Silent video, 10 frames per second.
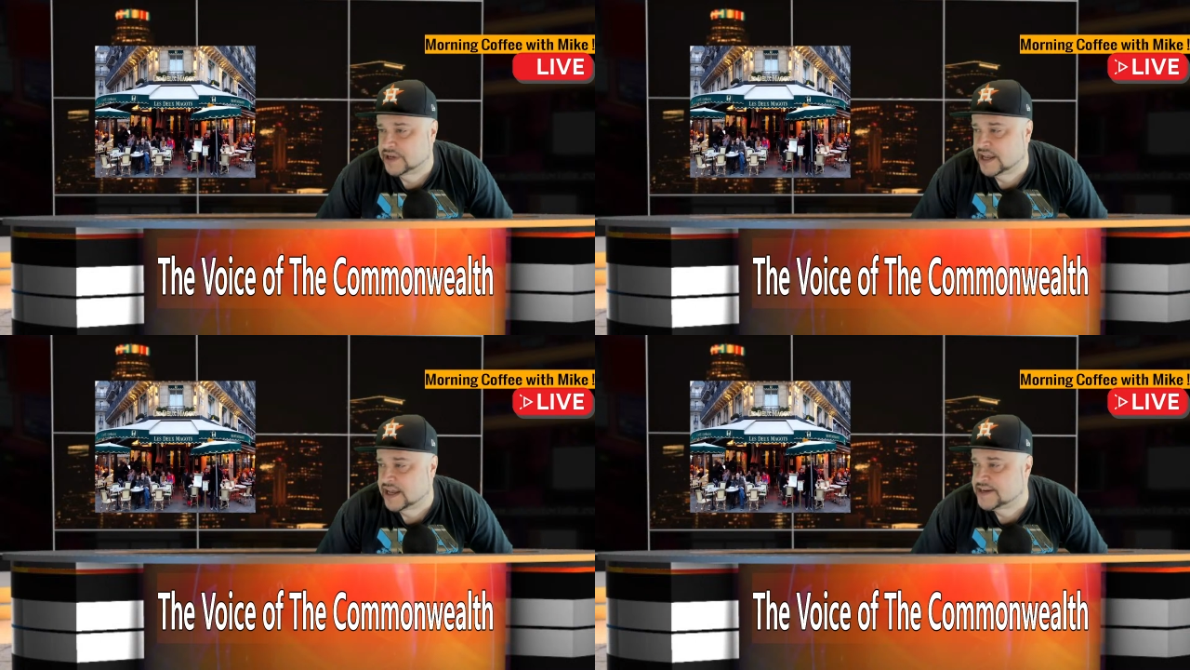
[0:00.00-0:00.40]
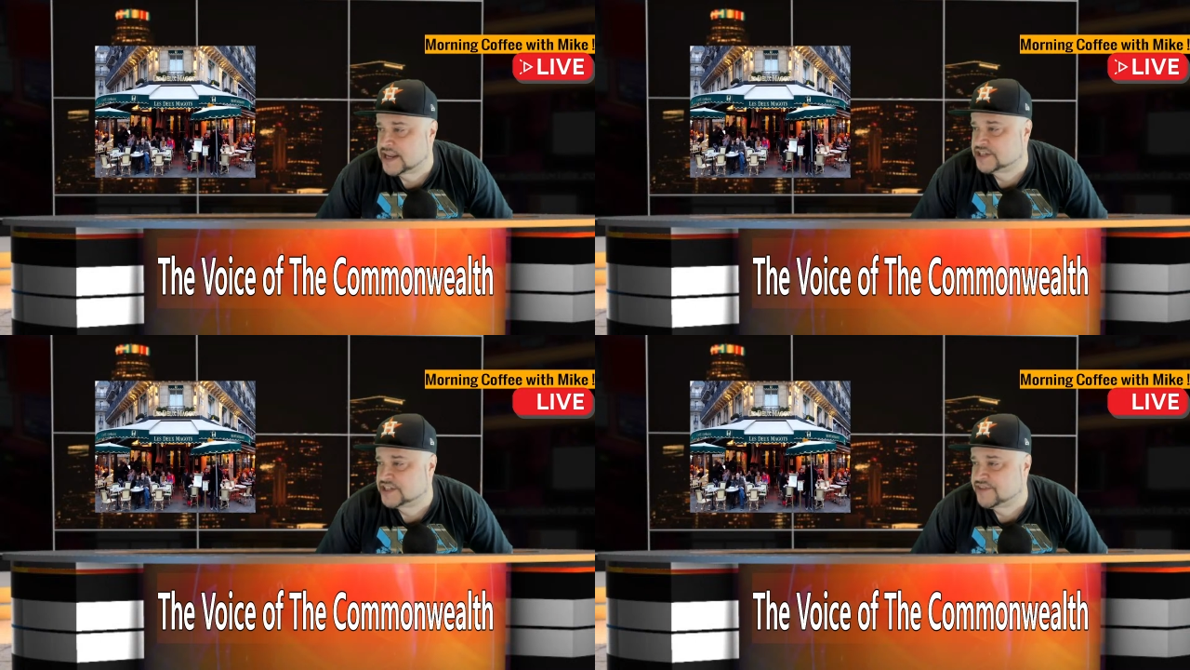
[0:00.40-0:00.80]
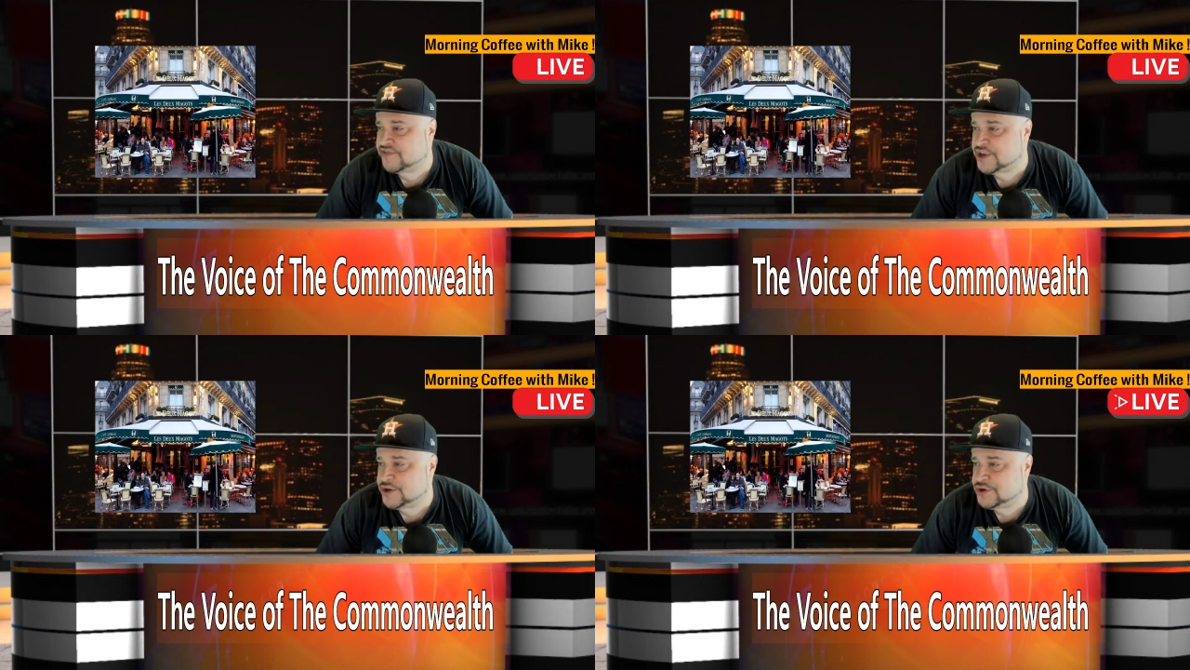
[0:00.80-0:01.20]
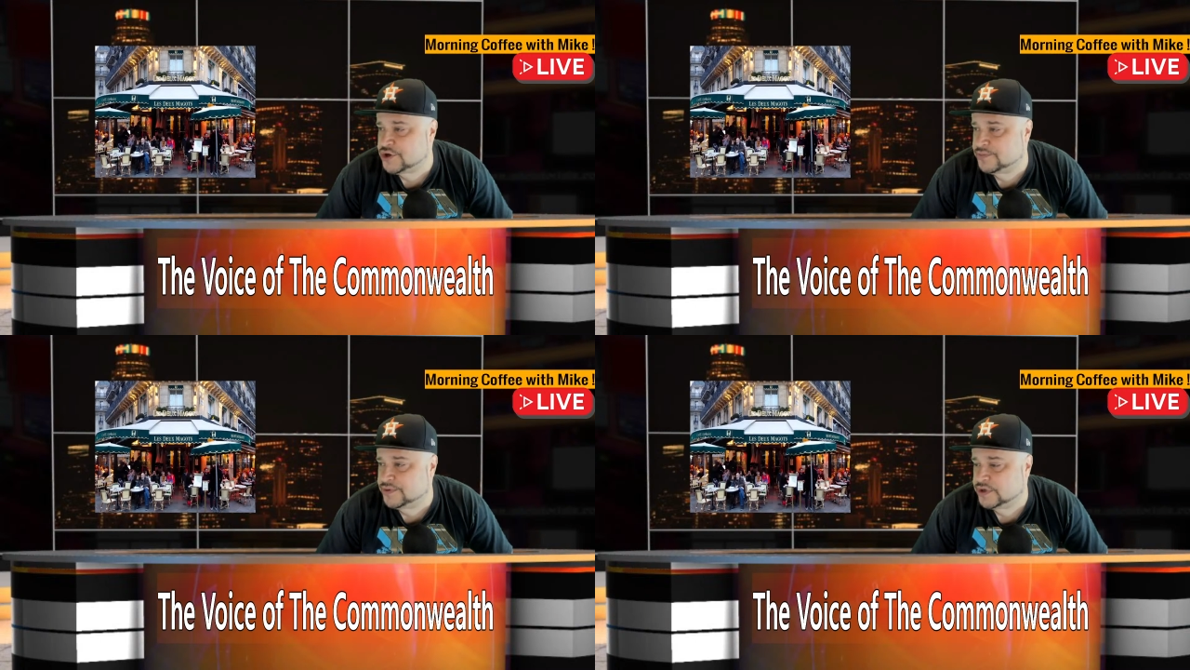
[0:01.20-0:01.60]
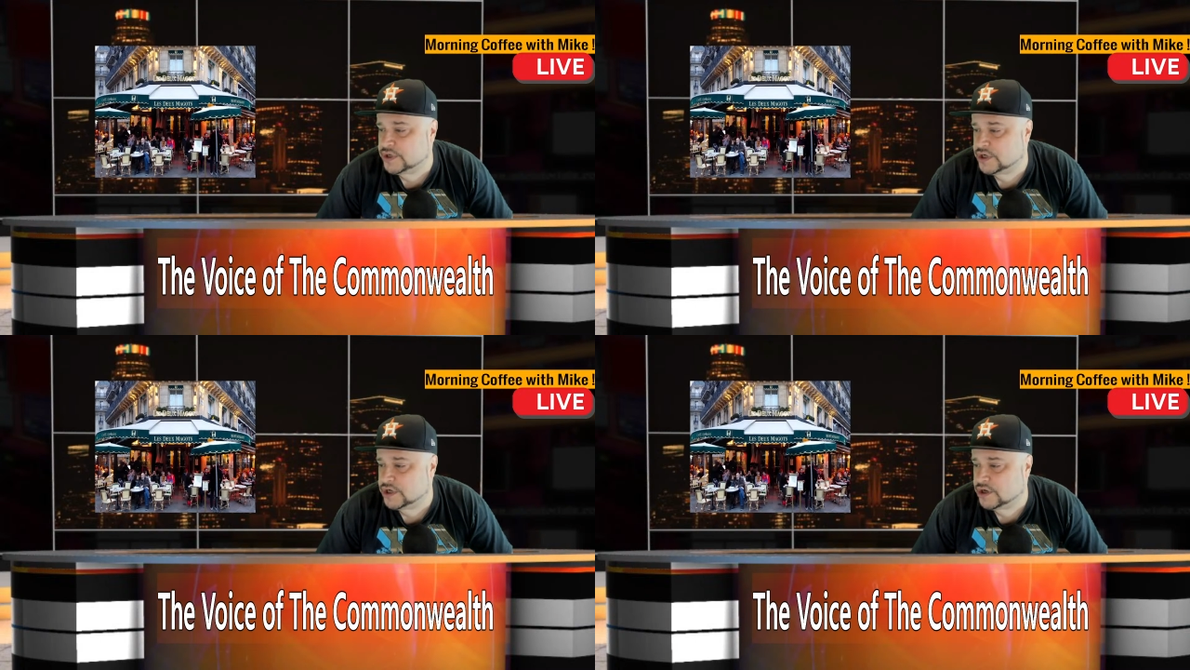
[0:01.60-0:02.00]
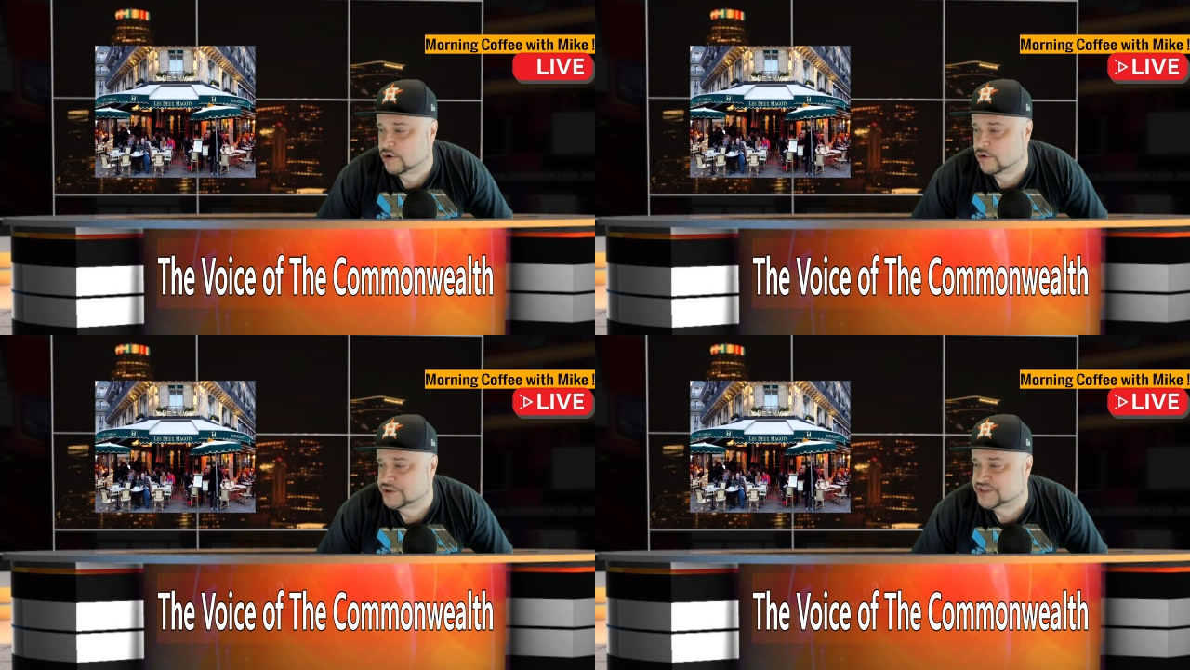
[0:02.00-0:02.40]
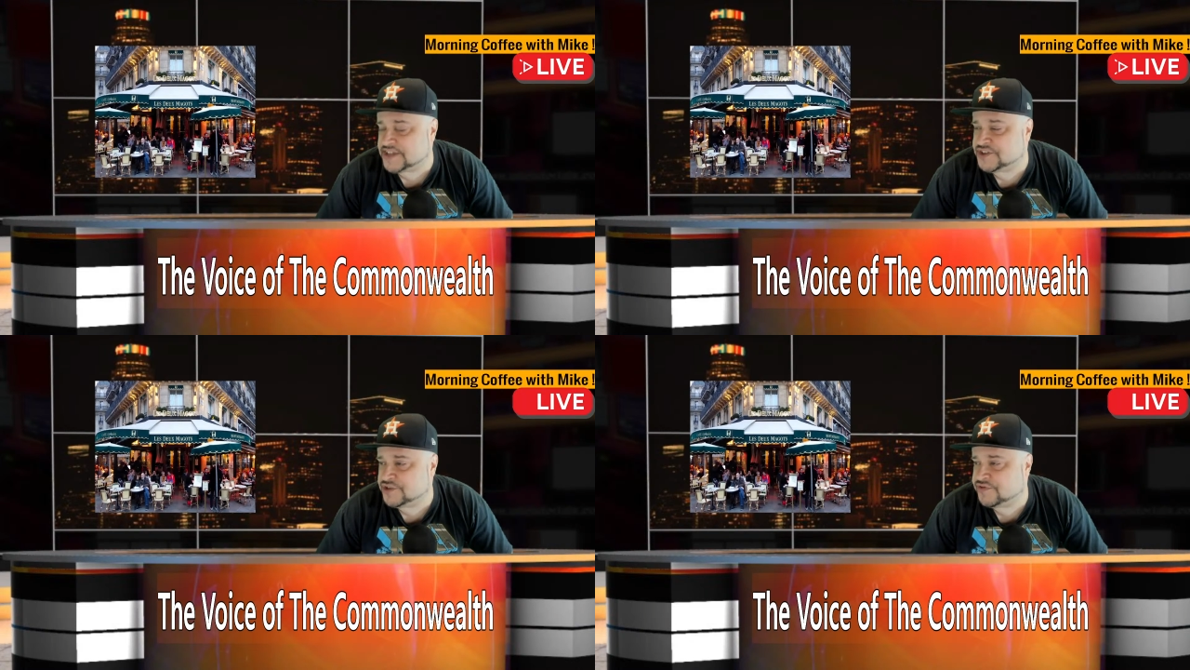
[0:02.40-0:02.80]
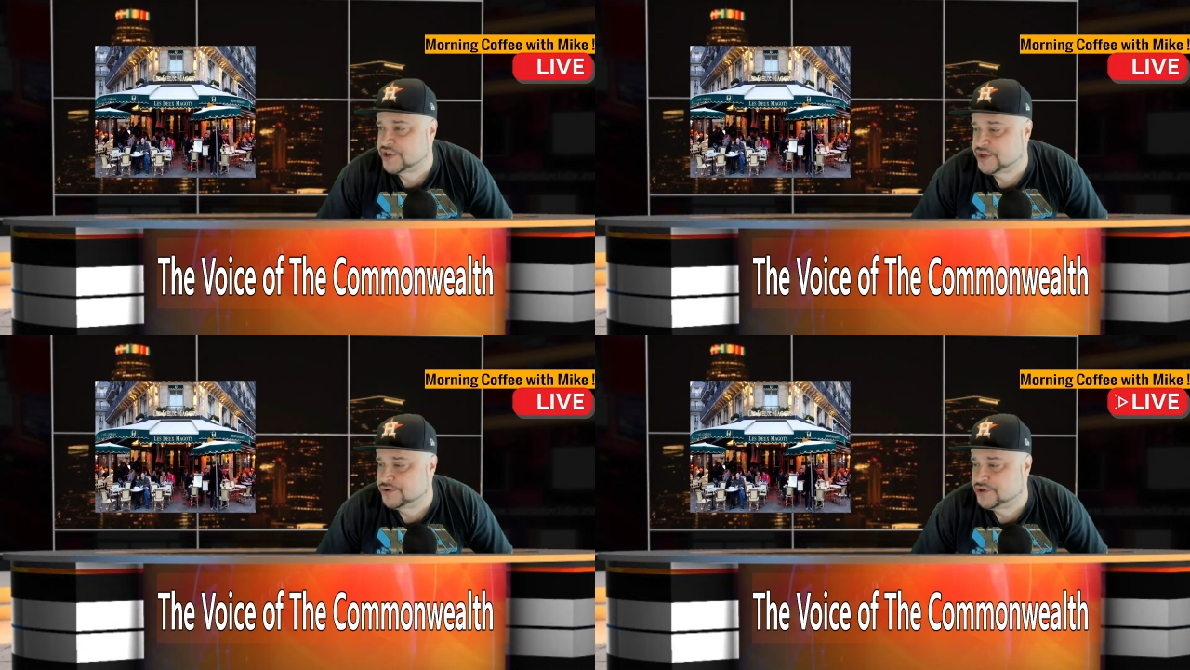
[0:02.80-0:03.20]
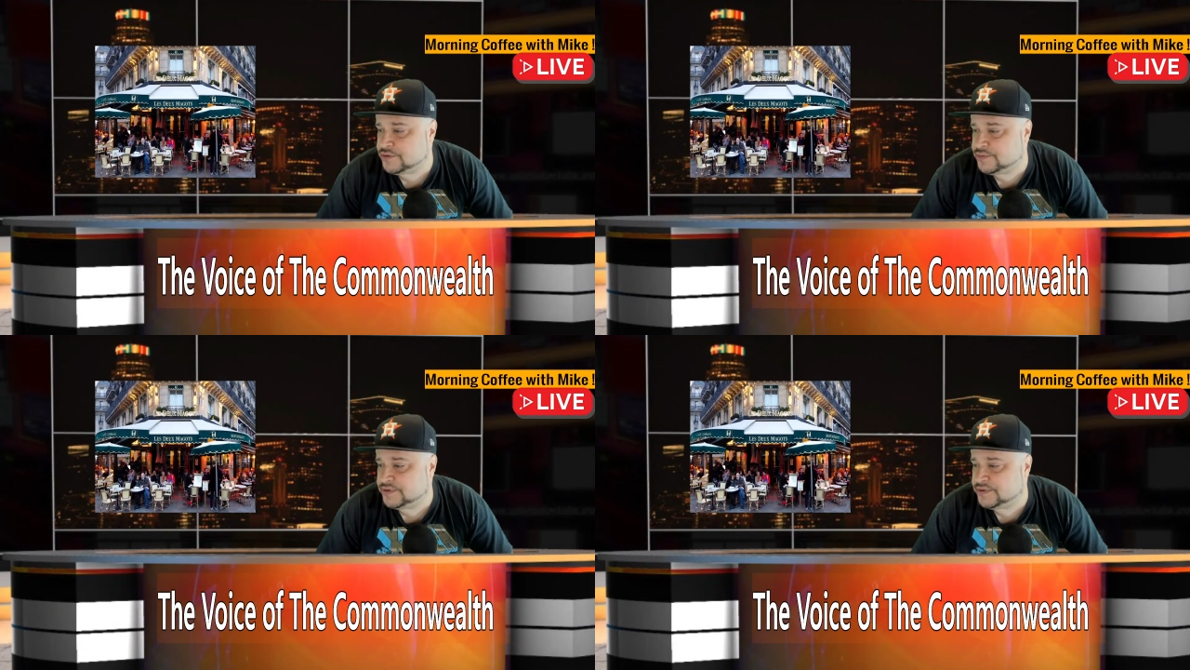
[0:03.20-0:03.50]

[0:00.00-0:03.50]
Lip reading: Nicely for YouTube, or censored for YouTube.